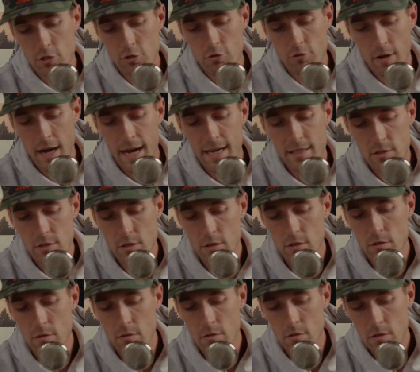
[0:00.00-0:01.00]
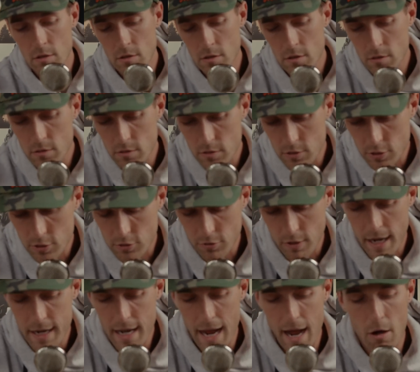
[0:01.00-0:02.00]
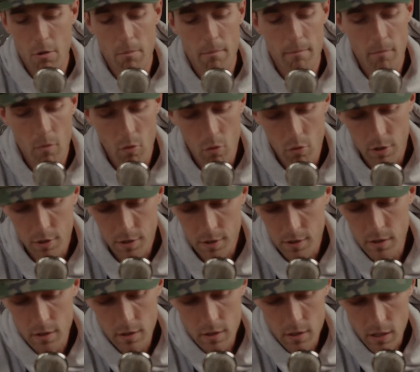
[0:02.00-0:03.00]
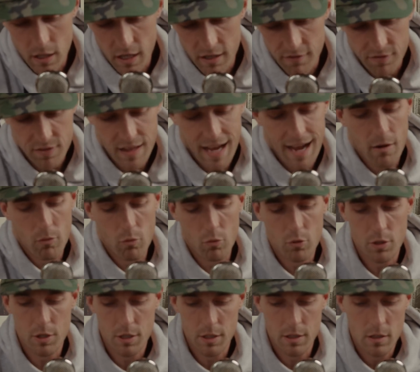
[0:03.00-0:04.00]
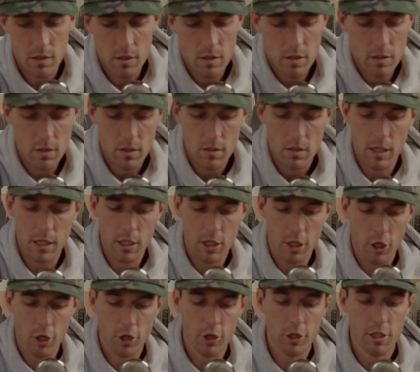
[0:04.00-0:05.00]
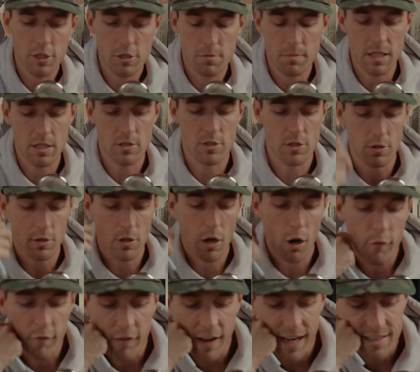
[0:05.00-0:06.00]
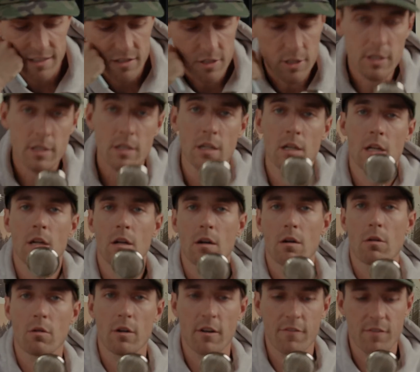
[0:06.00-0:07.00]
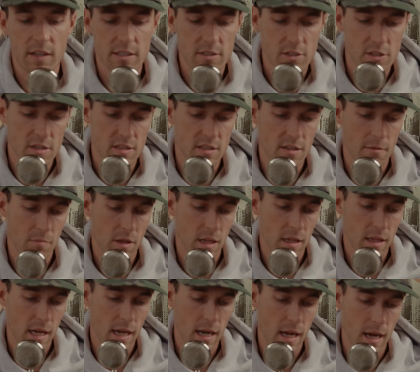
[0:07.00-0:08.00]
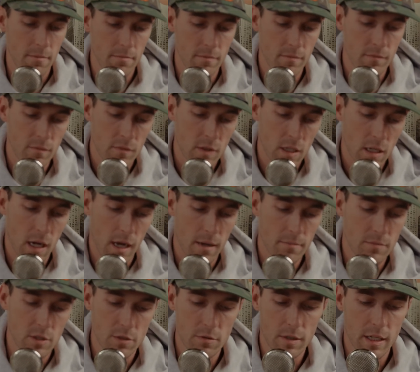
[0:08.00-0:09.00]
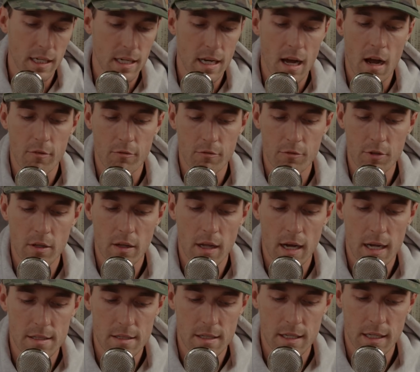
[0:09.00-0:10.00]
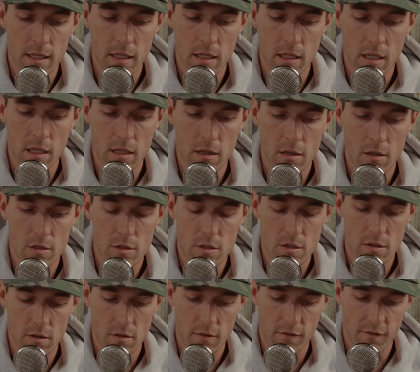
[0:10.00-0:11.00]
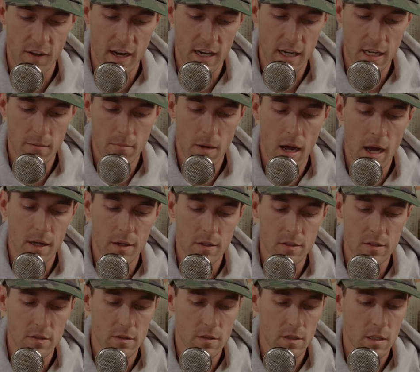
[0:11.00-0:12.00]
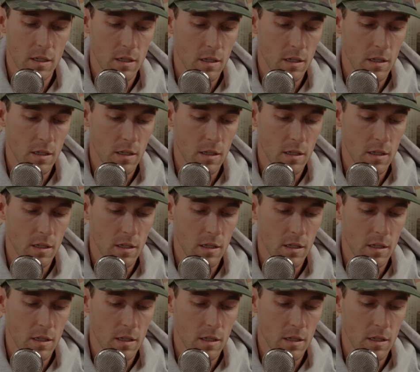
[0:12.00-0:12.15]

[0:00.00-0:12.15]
try to stride out more, if that would encourage me to go faster, or if that's just something that I'm doing and not realizing in those fading miles.